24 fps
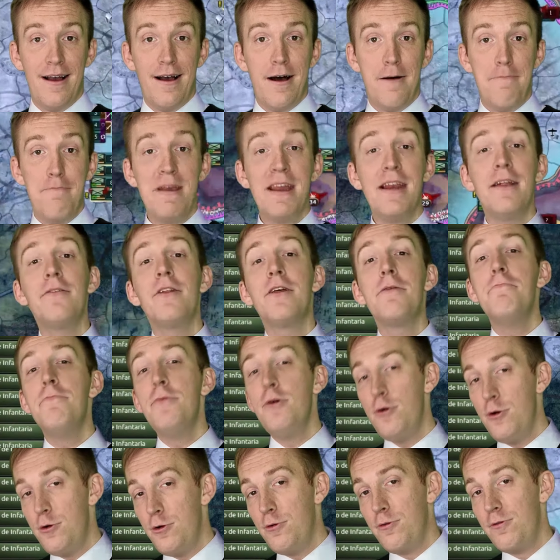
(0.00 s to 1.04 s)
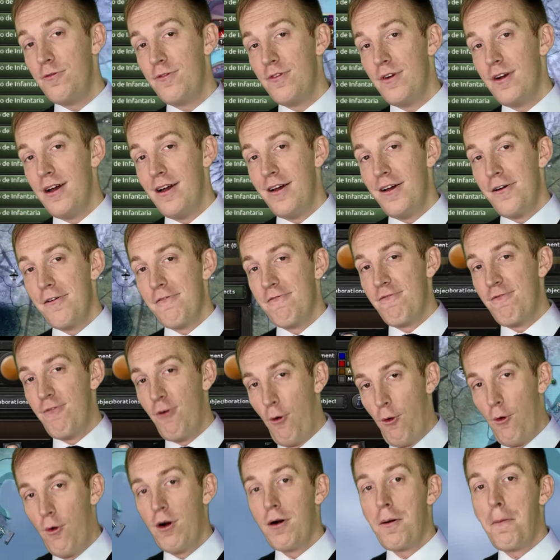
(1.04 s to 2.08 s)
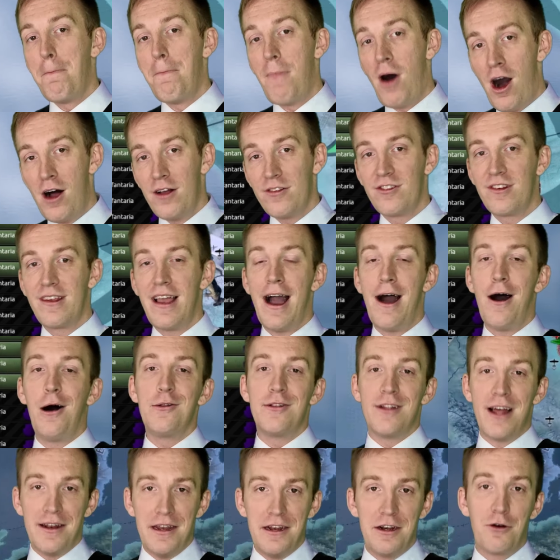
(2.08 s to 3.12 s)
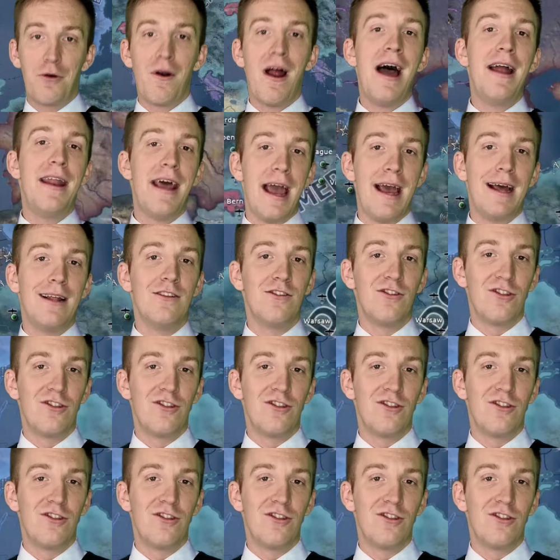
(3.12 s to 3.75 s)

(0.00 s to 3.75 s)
Immediately move for Moscow, Leningrad, and